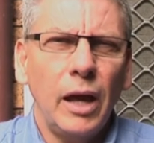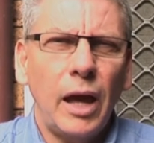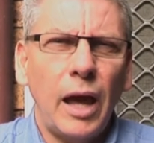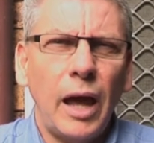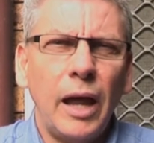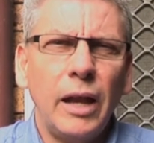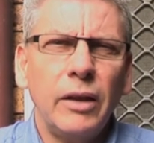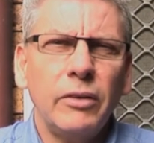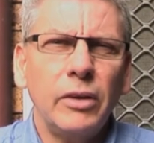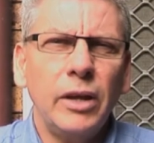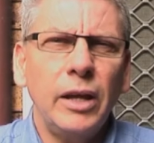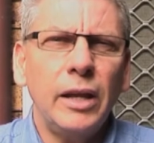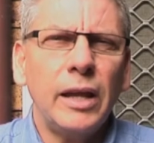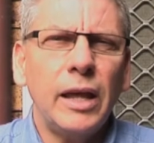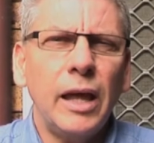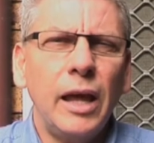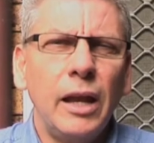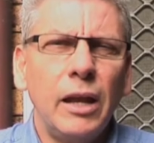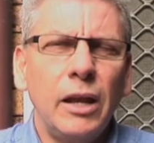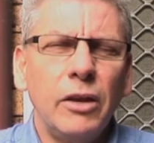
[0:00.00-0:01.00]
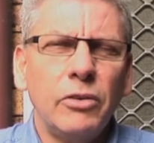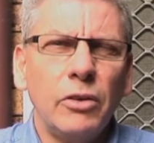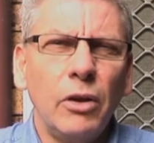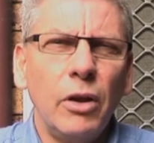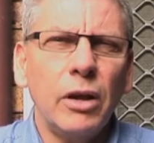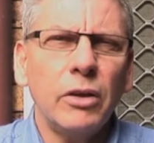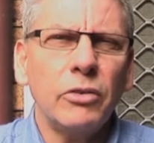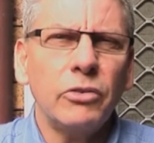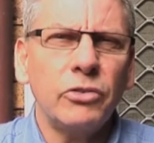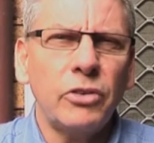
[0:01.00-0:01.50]
and it's
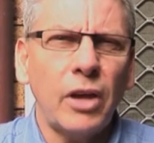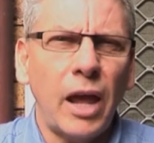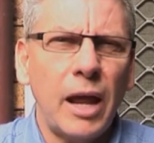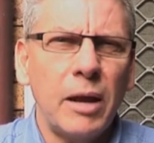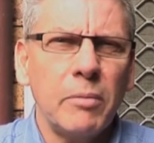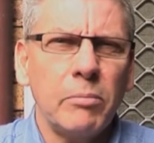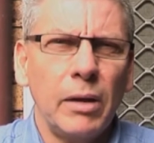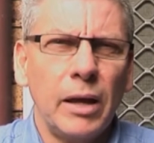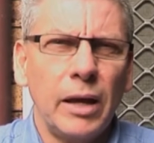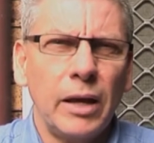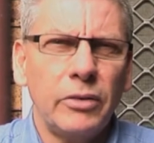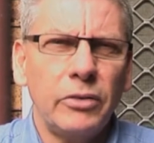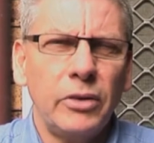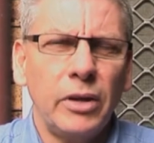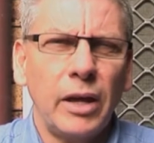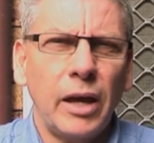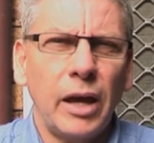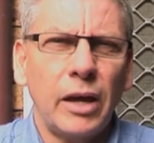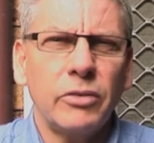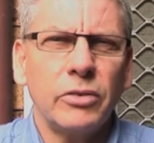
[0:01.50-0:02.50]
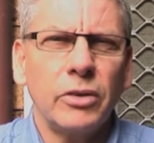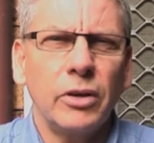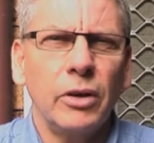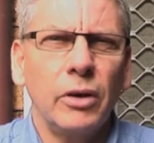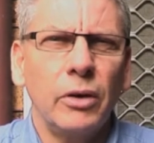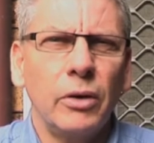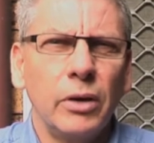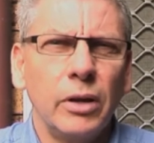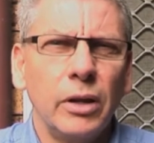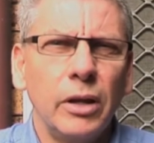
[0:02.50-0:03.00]
like a sandblasting action
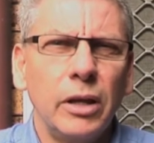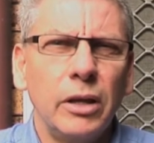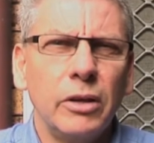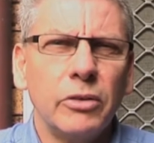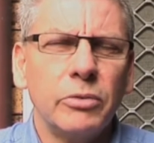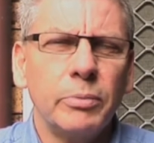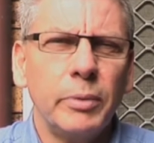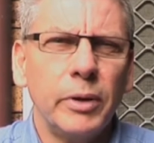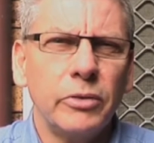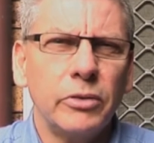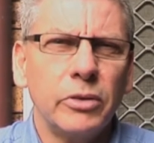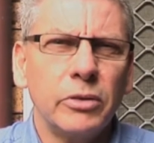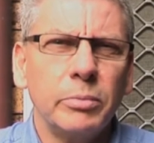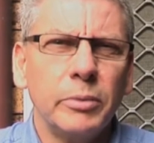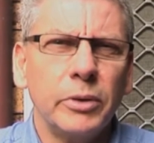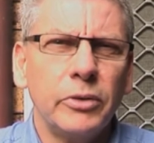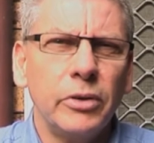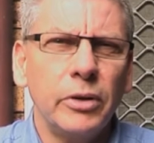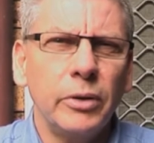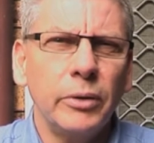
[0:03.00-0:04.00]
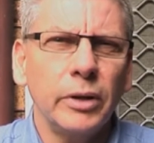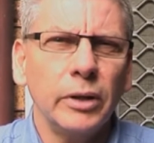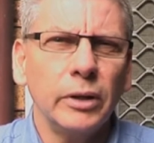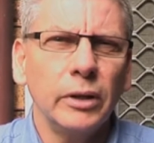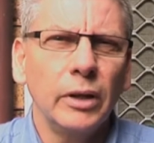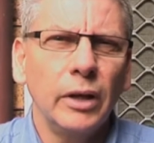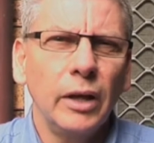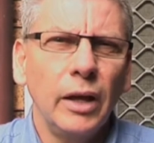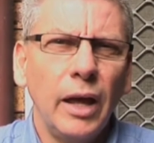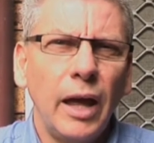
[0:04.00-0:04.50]
on the asbestos
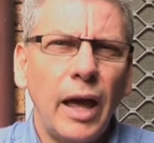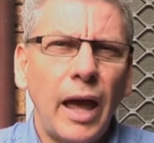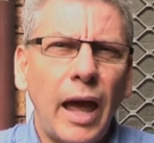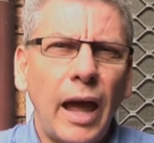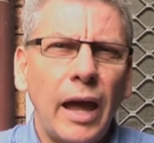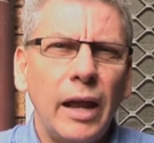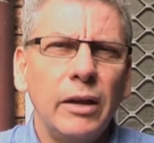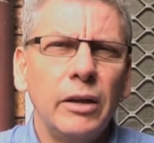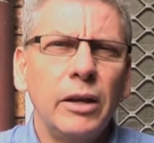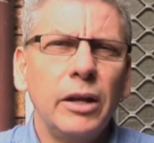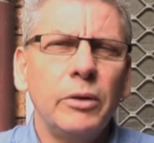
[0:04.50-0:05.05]
material, and